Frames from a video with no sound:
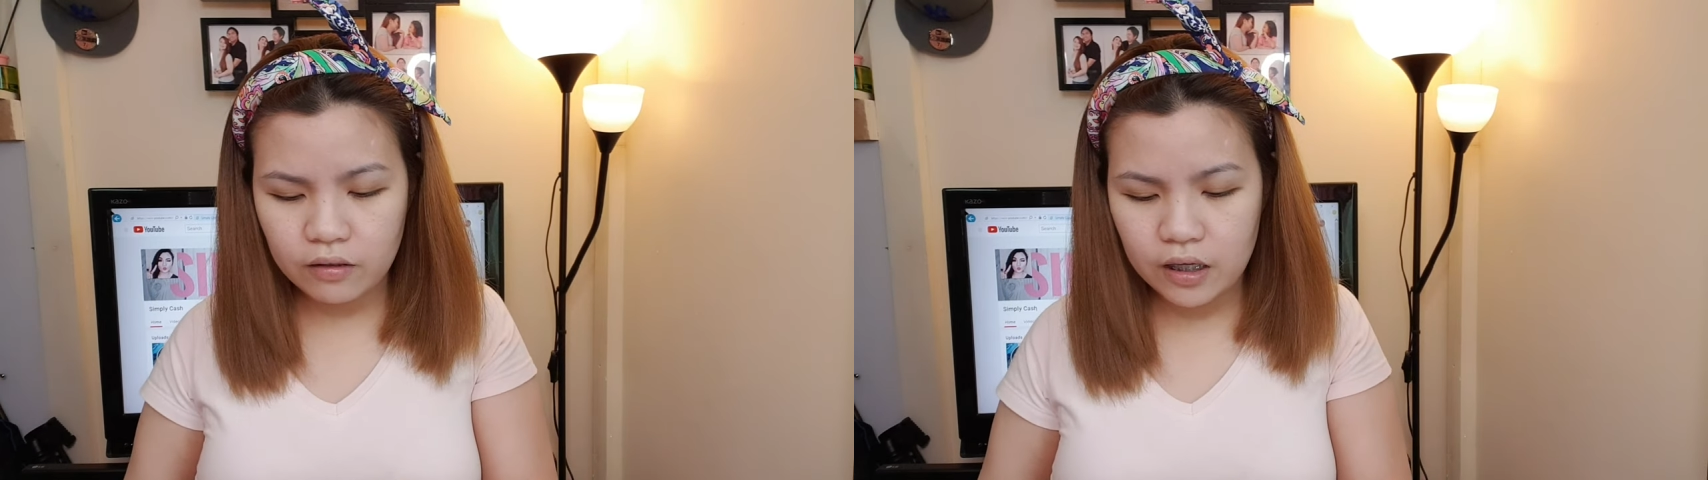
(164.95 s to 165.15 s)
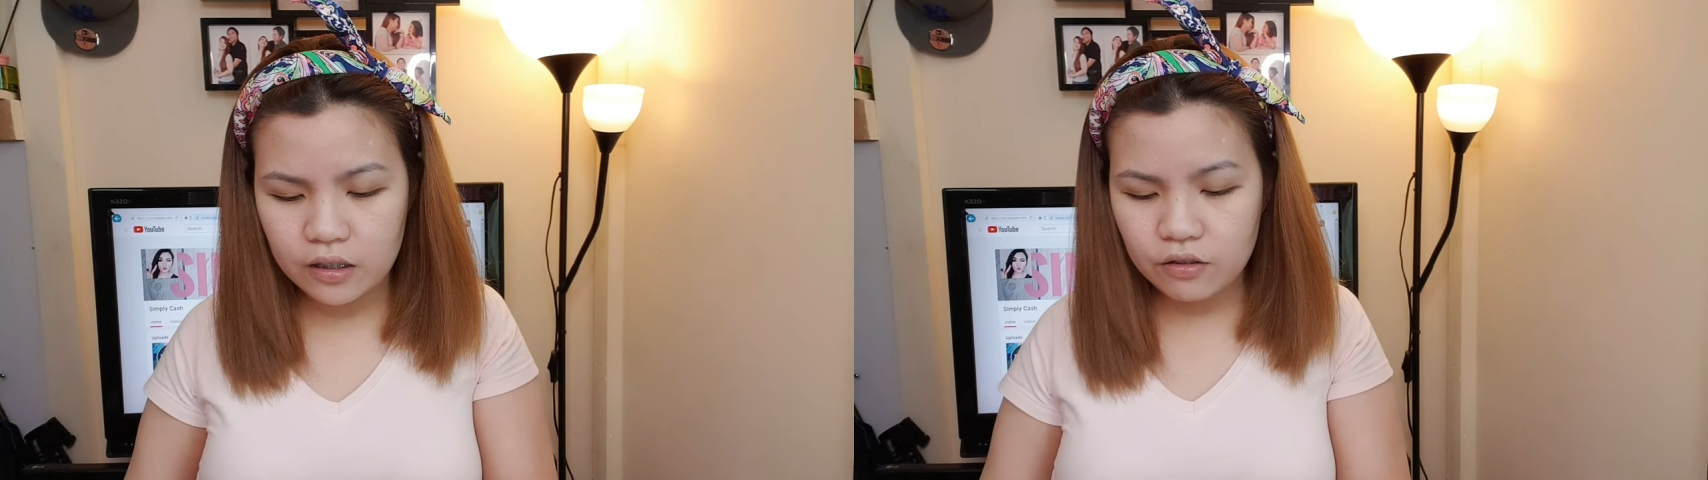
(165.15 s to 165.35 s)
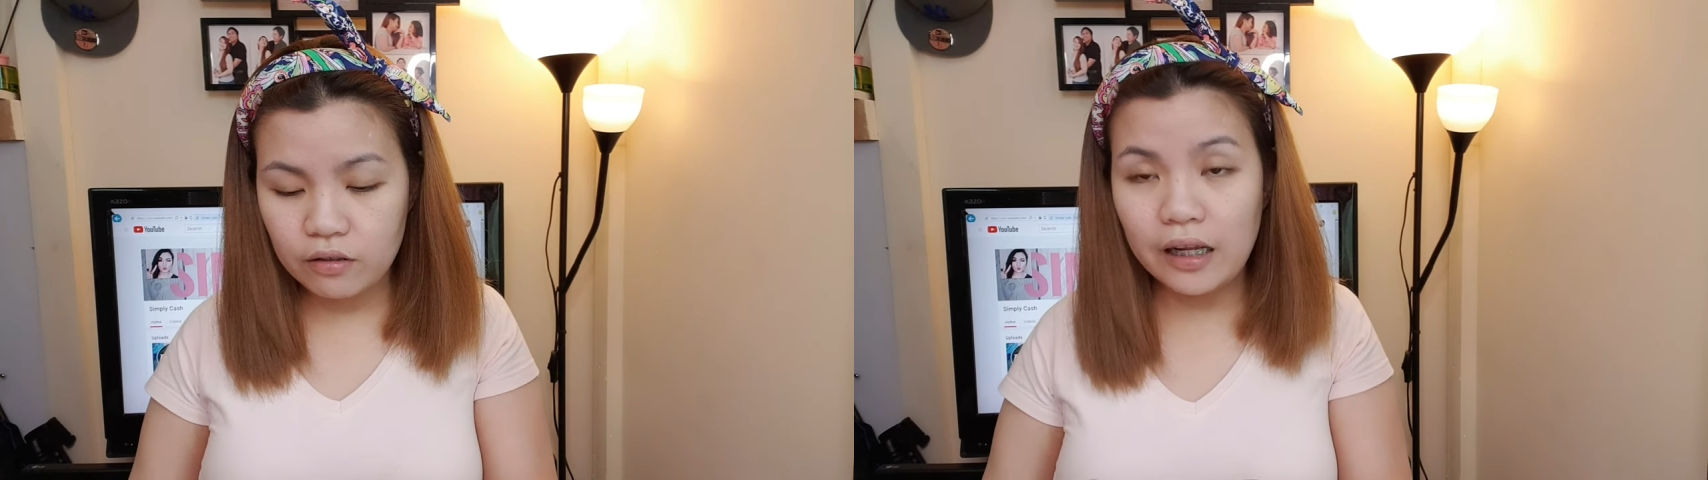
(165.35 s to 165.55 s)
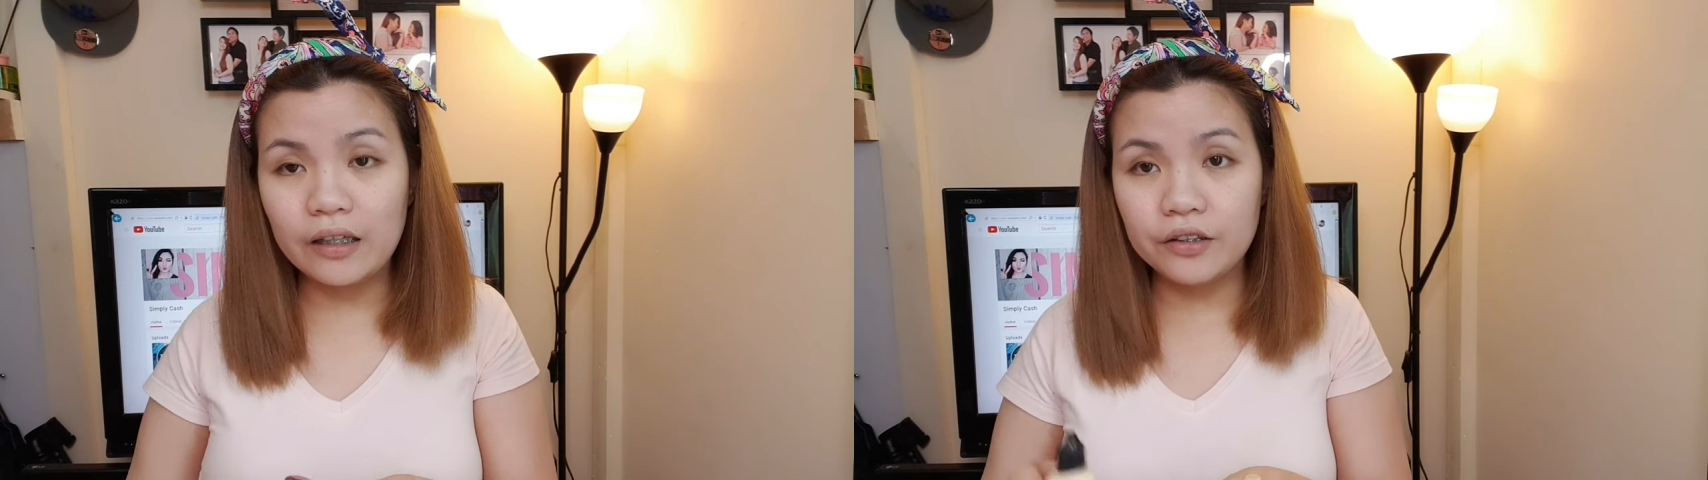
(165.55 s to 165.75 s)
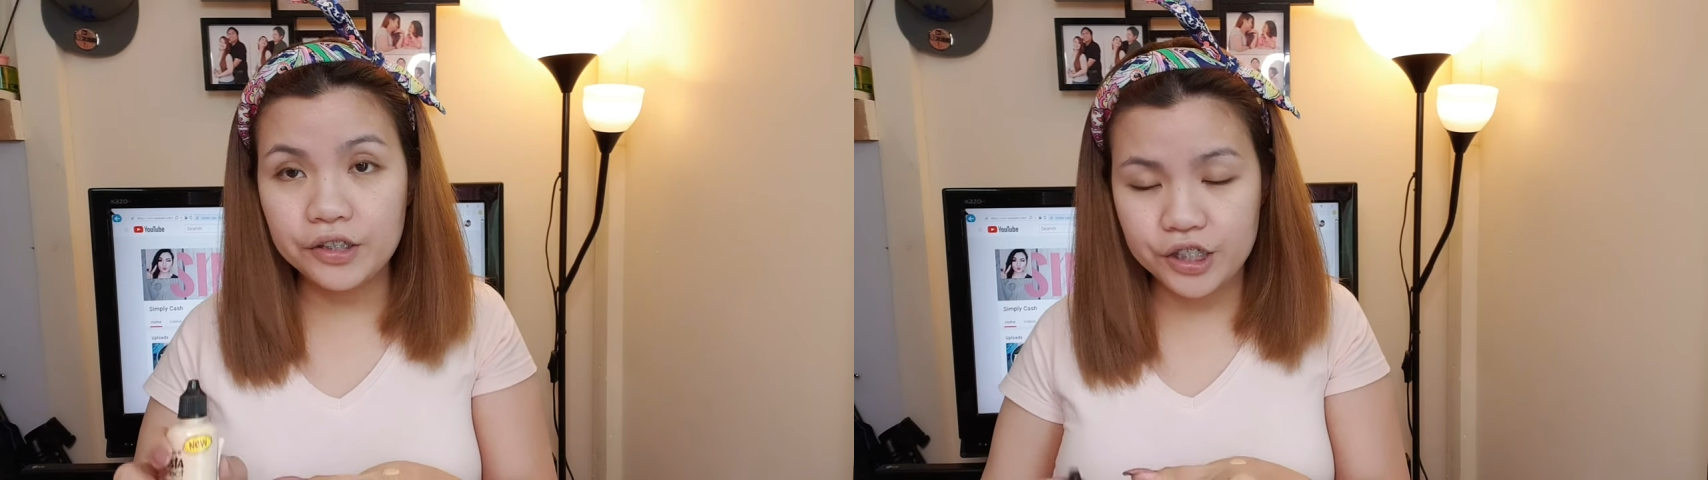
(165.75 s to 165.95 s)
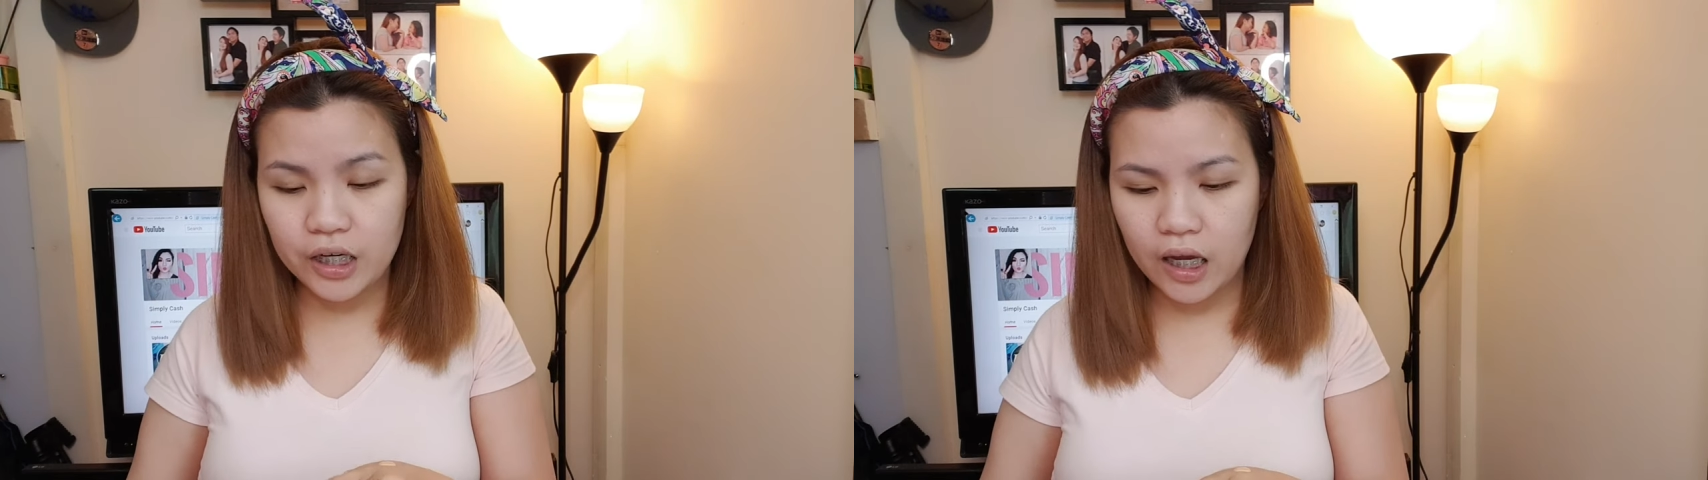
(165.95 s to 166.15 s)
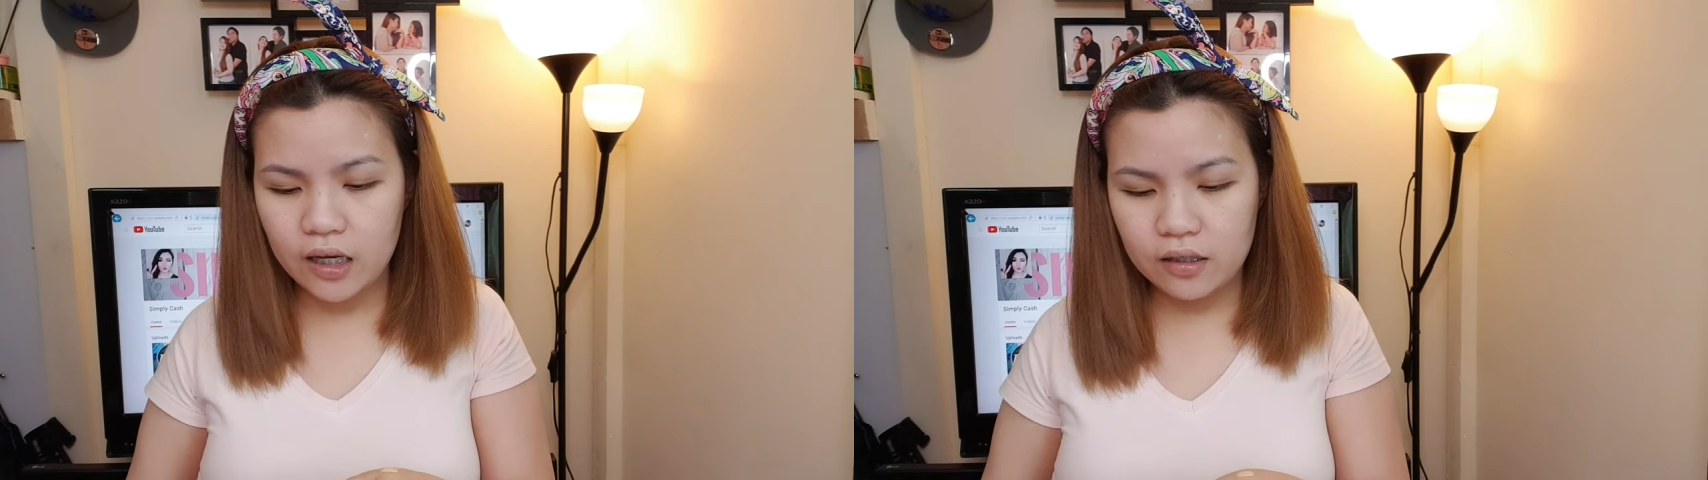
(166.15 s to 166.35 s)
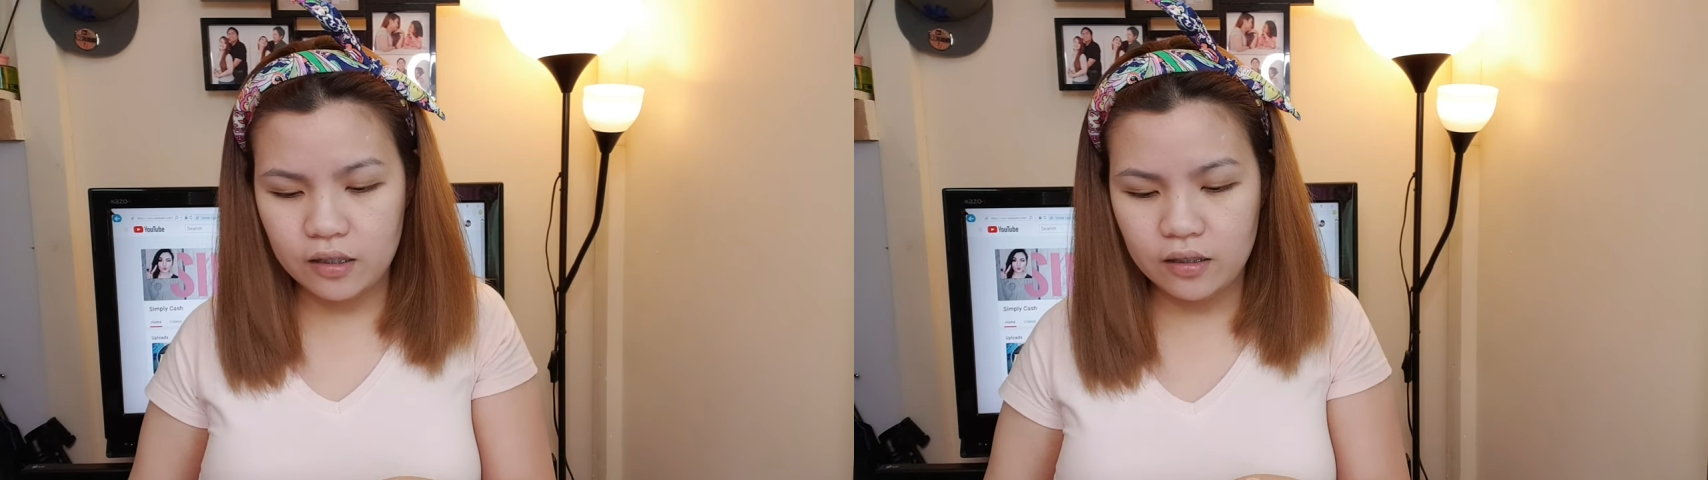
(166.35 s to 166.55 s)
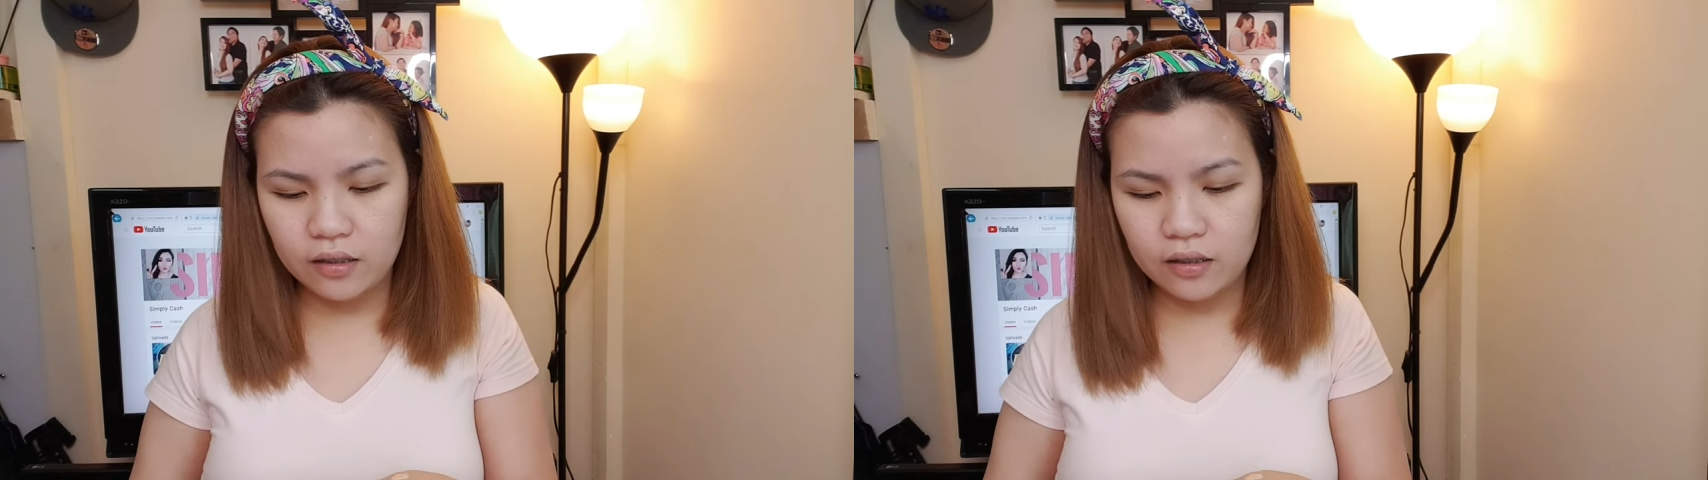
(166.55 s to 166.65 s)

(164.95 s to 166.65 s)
one, yung lighter shade.